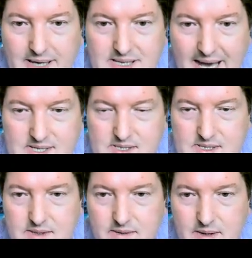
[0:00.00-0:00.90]

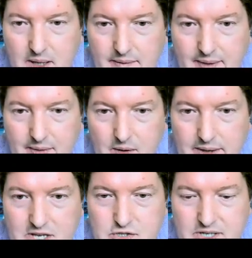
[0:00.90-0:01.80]
Yes, the
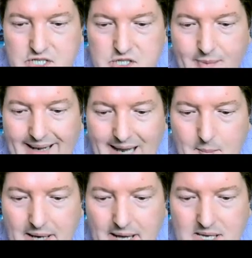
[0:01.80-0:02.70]
instructions will be
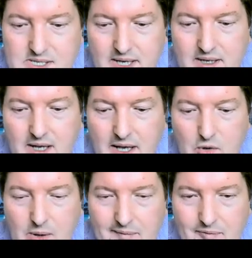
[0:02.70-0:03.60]
laminated and you'll
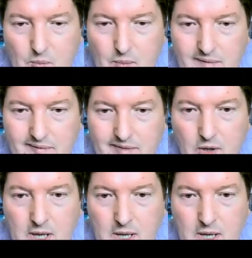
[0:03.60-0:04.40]
have them with you.